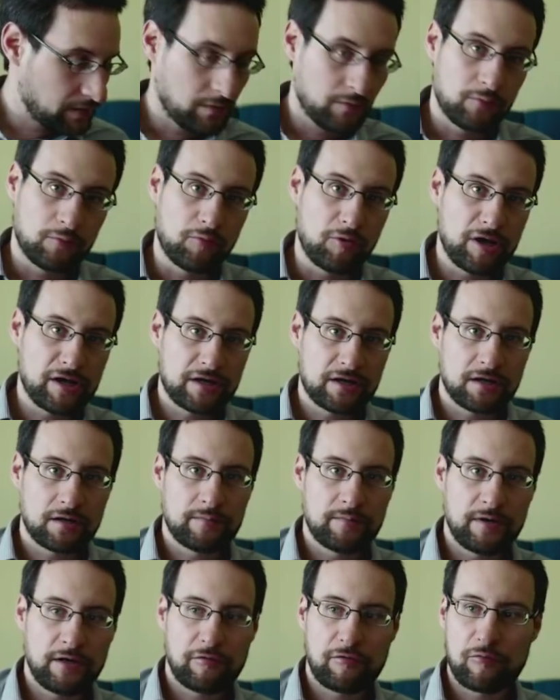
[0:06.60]

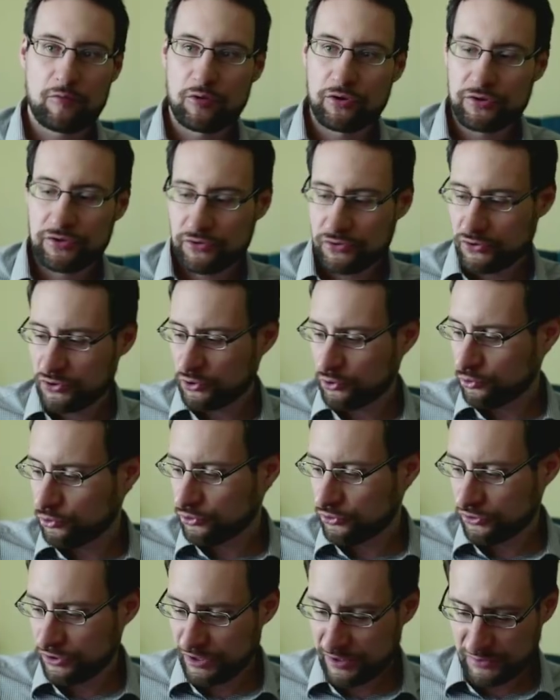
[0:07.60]
Welcome everyone to
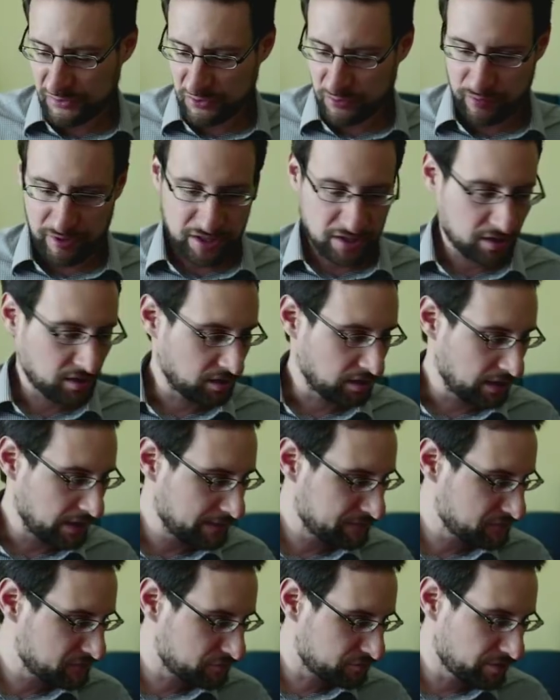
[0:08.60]
today's quick
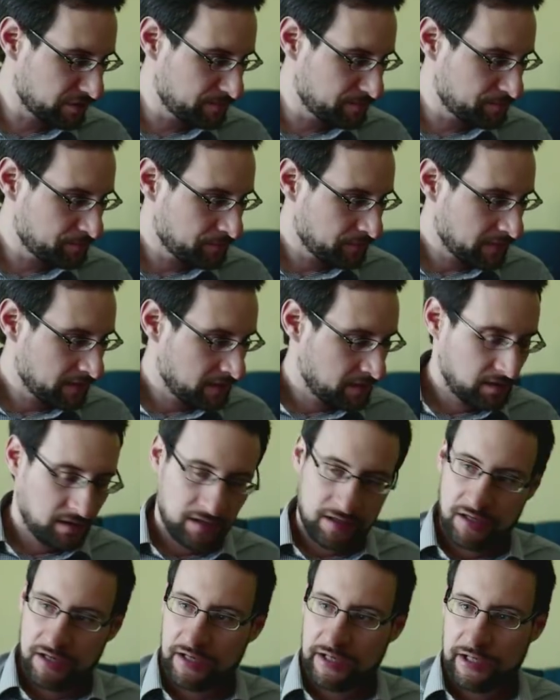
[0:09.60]
live stream.
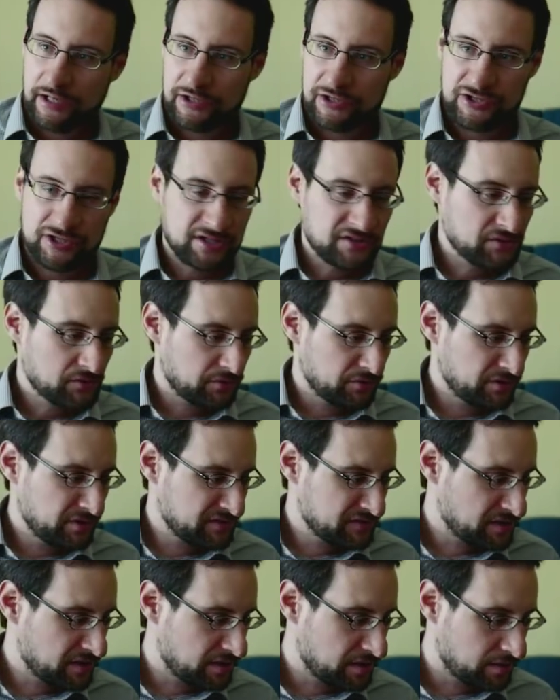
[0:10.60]
Just on
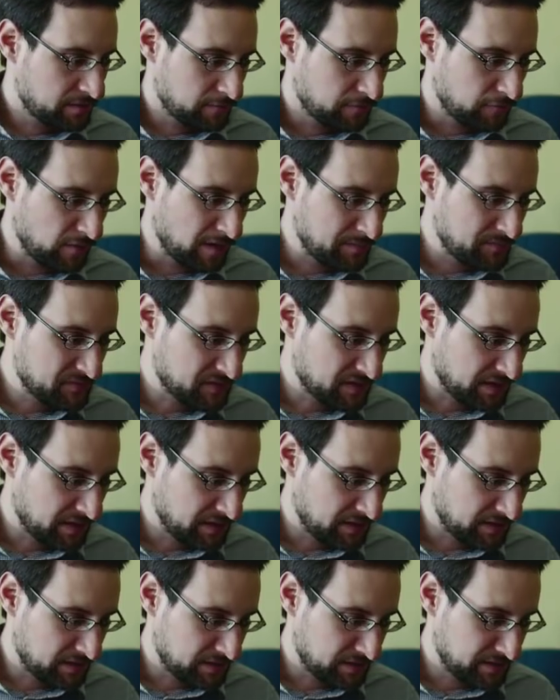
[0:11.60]
another
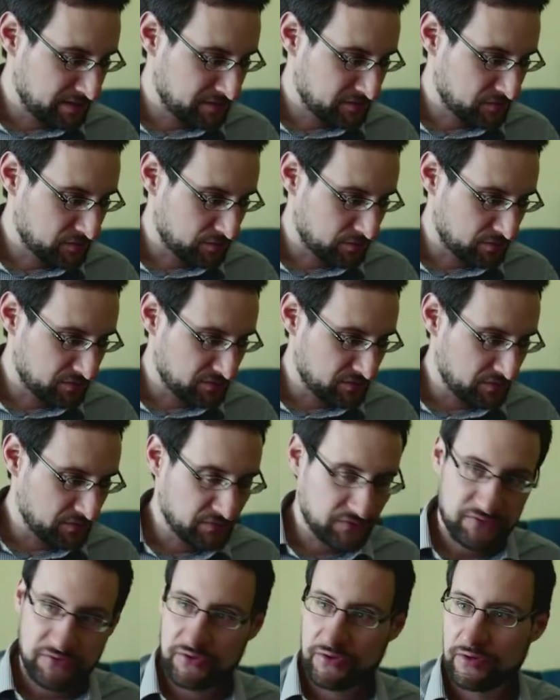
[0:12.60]
website I saw
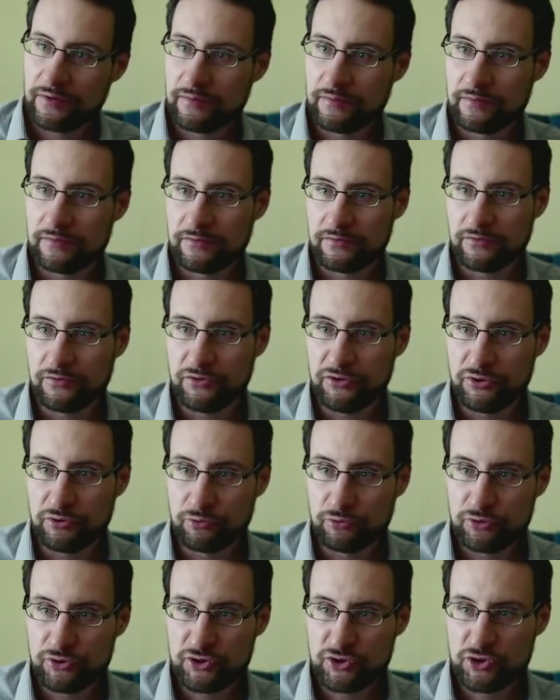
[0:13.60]
this
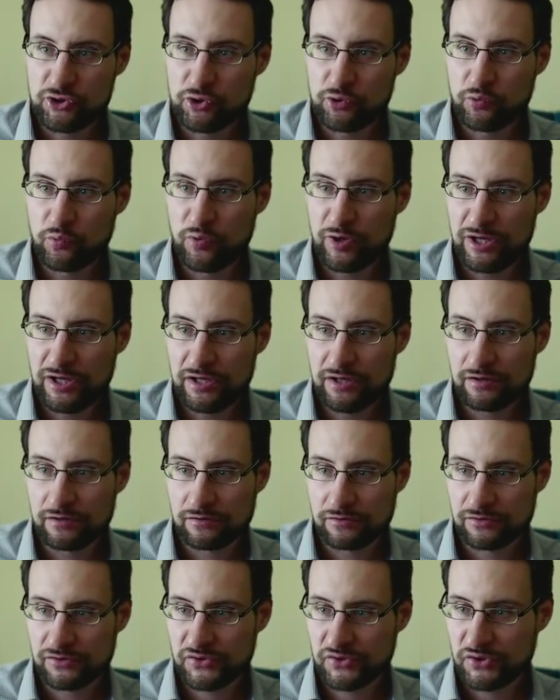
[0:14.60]
new Chuwi,
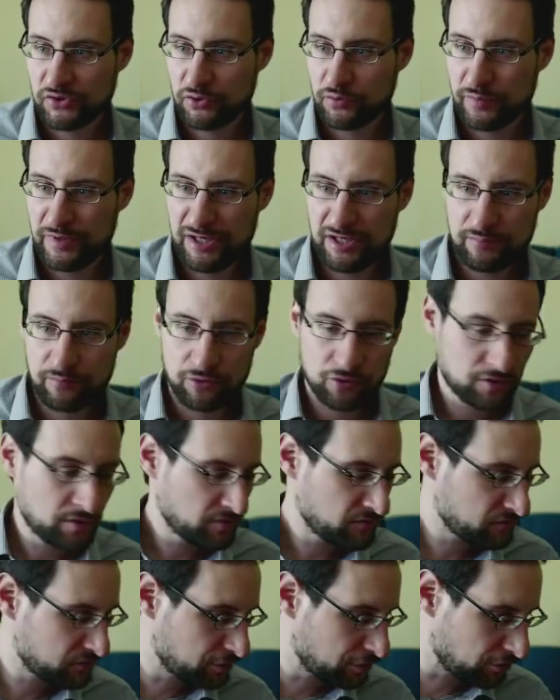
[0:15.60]
also MiniBook,
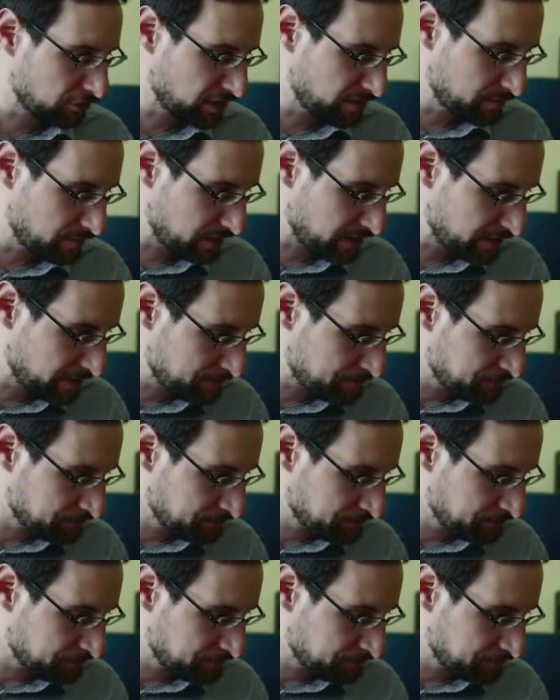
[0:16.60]
scrolling by,